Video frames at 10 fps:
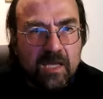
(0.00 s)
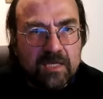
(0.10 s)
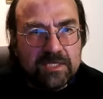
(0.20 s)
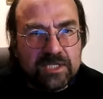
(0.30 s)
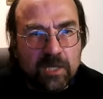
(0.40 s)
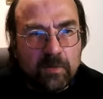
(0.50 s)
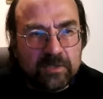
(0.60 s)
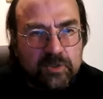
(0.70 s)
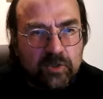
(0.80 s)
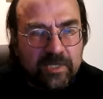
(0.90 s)
So I'll
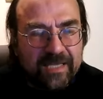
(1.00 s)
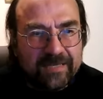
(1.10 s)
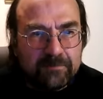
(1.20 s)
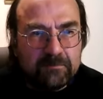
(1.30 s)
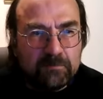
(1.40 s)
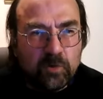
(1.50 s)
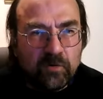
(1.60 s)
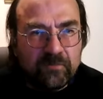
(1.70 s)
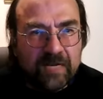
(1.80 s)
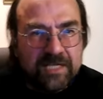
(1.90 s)
talk again more
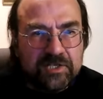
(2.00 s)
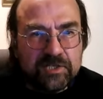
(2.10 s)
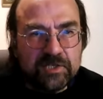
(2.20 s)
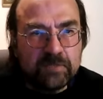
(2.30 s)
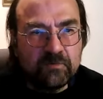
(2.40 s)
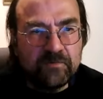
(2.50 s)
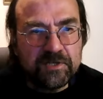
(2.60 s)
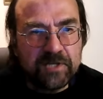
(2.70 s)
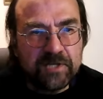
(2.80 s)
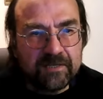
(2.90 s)
in relation to
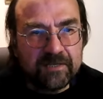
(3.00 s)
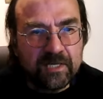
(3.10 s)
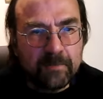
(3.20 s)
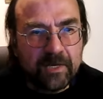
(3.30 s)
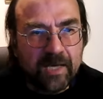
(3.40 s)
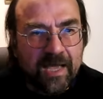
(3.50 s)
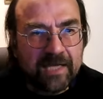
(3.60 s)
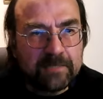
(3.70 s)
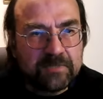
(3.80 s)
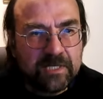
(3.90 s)
provisionality about
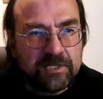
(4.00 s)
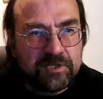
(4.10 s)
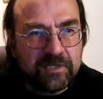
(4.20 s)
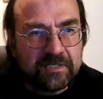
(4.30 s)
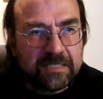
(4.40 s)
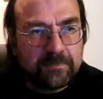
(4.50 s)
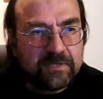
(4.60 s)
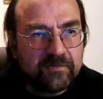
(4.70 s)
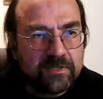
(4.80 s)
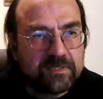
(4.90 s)
adaptation and
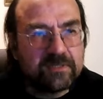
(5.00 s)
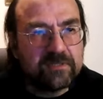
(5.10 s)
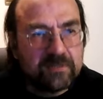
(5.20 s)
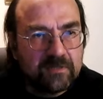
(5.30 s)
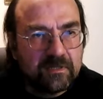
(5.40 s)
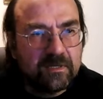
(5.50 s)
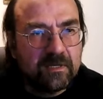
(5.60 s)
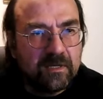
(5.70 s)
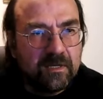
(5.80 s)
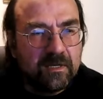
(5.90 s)
adaptiveness.
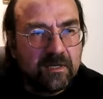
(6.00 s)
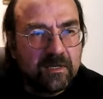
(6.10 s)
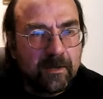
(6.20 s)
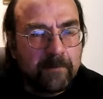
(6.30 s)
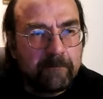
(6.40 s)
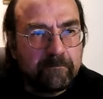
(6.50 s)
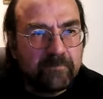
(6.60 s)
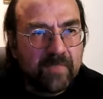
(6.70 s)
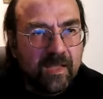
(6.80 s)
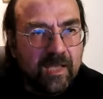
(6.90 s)

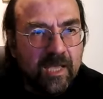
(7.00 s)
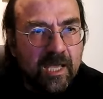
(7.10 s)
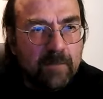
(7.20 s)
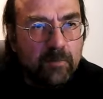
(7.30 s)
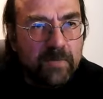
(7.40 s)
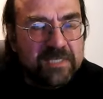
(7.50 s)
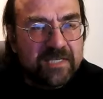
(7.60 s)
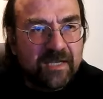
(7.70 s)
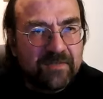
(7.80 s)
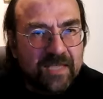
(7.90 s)
But
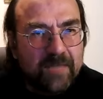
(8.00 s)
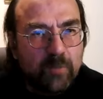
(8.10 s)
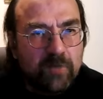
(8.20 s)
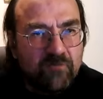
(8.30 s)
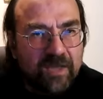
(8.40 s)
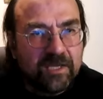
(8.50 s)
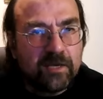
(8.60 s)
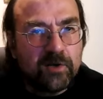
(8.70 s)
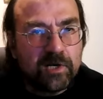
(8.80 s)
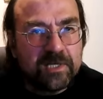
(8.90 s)
basically, I think if we
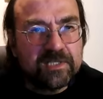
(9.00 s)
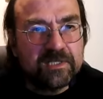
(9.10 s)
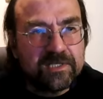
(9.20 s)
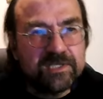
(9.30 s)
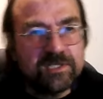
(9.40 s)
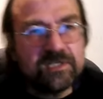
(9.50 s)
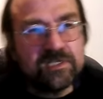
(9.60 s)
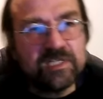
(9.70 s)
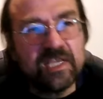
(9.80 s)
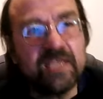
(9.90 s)
recognize
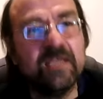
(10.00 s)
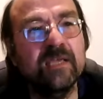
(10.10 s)
uncertainty,